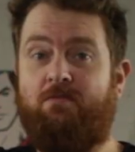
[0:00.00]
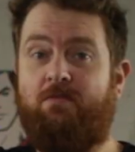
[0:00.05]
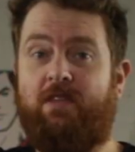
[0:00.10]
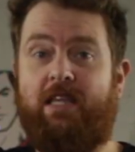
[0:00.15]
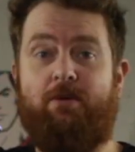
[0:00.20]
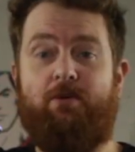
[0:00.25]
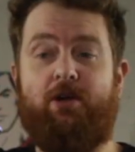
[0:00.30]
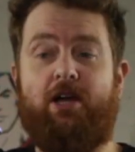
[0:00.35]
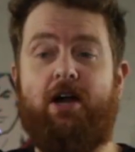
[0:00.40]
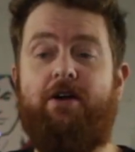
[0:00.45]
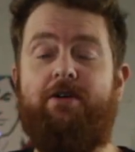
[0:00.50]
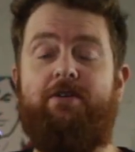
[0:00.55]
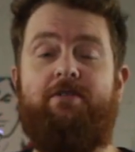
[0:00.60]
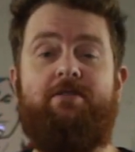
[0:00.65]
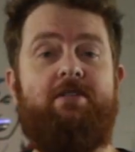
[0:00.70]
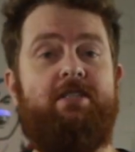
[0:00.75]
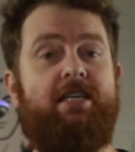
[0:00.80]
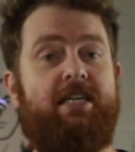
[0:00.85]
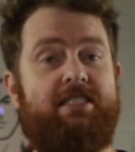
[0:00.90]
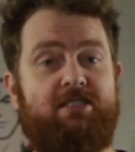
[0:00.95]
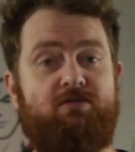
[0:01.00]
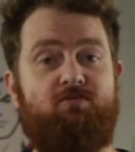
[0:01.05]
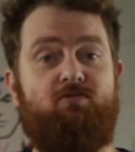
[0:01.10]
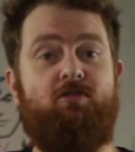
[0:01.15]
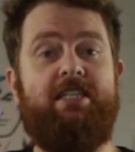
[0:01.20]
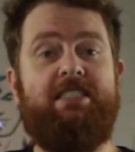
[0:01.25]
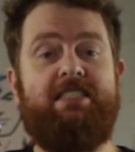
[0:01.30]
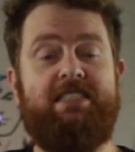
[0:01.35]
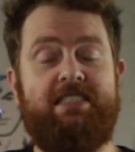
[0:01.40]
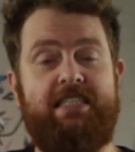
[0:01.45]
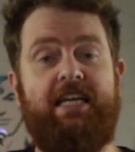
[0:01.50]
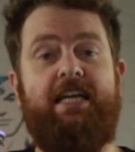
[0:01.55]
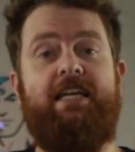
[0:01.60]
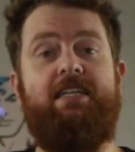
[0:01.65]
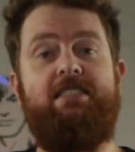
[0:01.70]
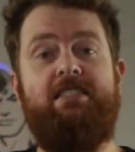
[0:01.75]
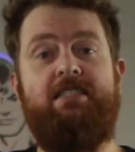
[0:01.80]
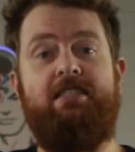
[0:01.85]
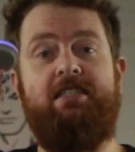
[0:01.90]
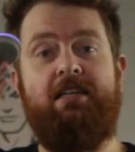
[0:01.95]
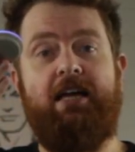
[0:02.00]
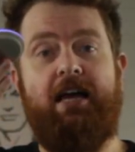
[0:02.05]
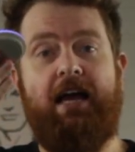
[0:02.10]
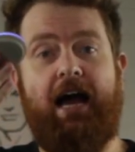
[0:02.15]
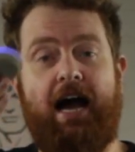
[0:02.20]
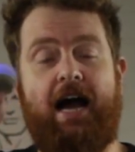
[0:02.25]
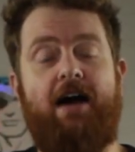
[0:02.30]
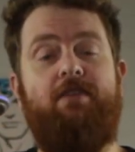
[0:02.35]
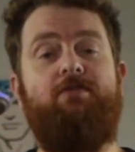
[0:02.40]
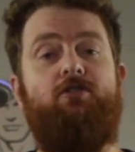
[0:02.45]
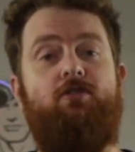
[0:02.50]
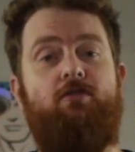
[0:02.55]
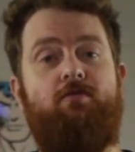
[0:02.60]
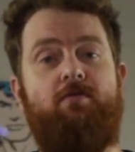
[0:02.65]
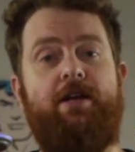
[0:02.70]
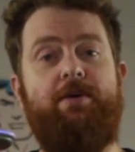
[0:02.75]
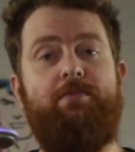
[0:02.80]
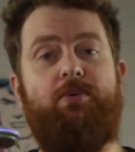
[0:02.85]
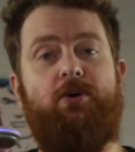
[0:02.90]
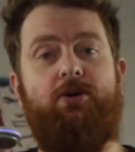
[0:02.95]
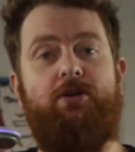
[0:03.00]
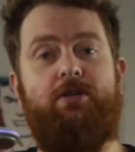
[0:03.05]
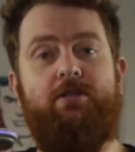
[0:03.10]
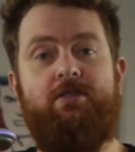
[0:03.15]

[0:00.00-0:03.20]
there we go. It's resynced after a reboot.